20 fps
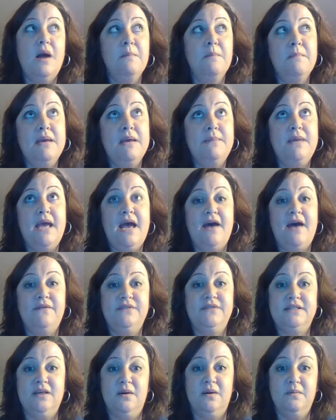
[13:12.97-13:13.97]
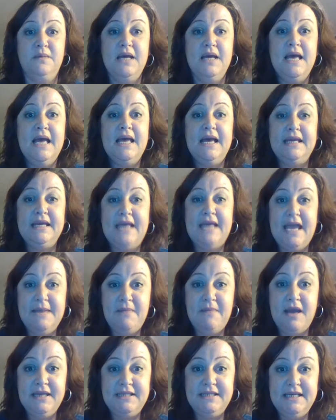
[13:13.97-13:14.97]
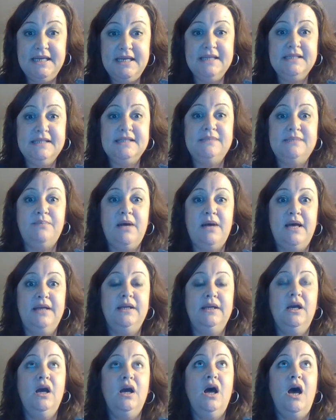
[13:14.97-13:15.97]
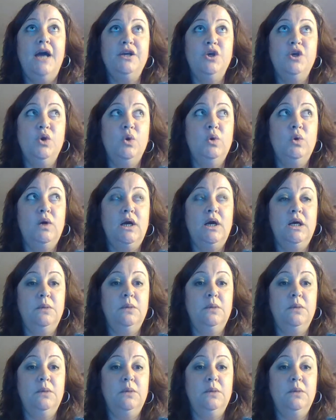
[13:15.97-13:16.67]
maybe have some game ideas, but I know